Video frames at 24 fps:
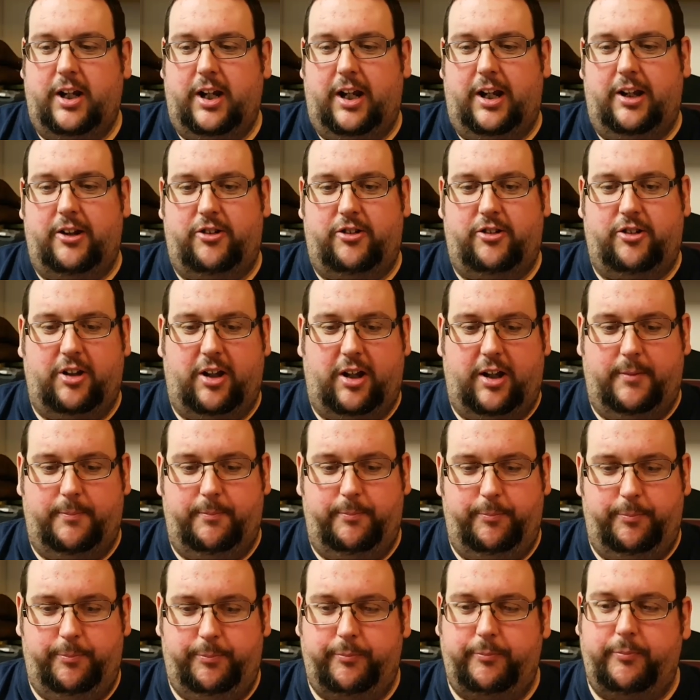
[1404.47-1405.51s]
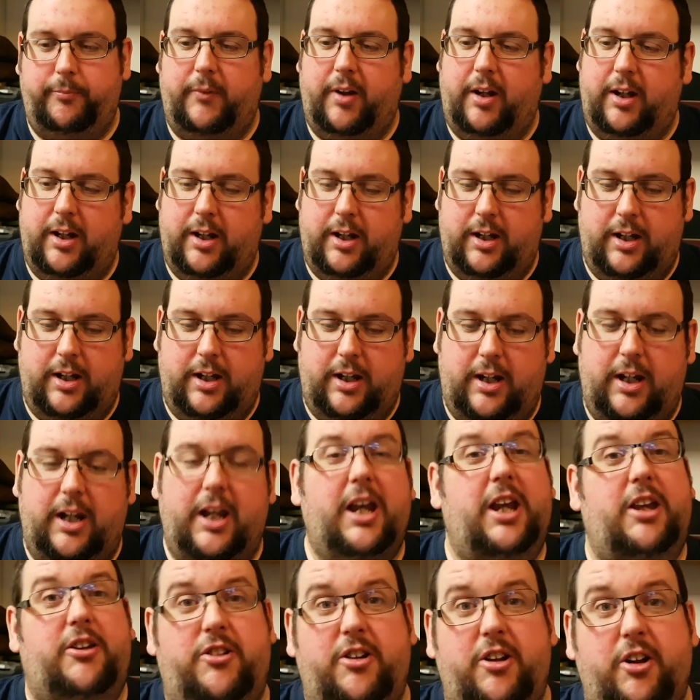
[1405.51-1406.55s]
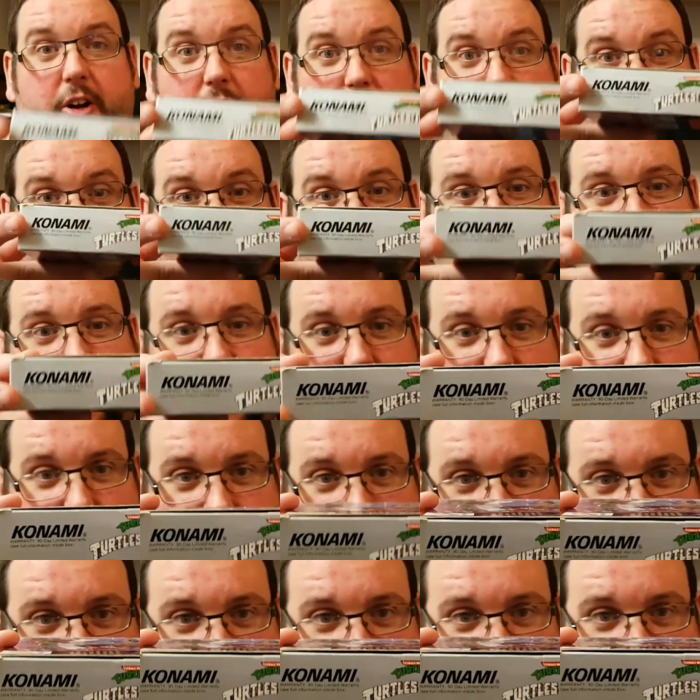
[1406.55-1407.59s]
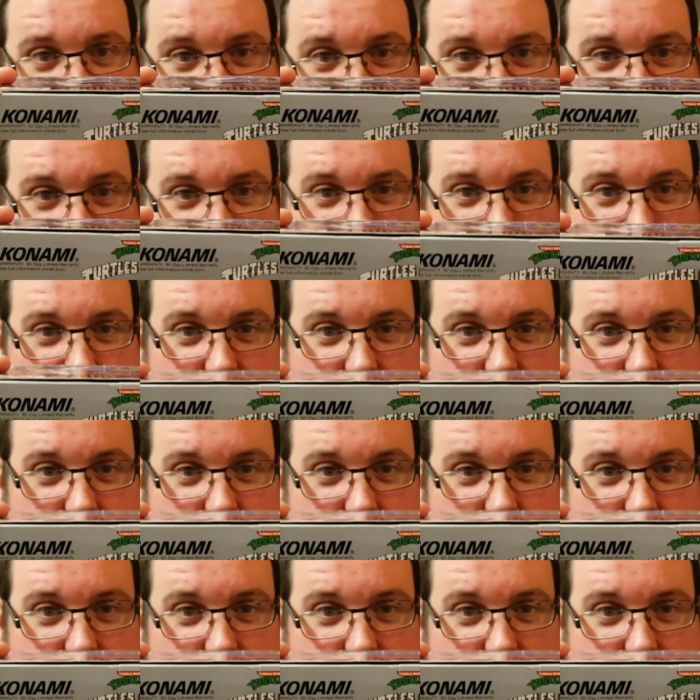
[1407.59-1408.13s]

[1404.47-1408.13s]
It's in honest condition. It's not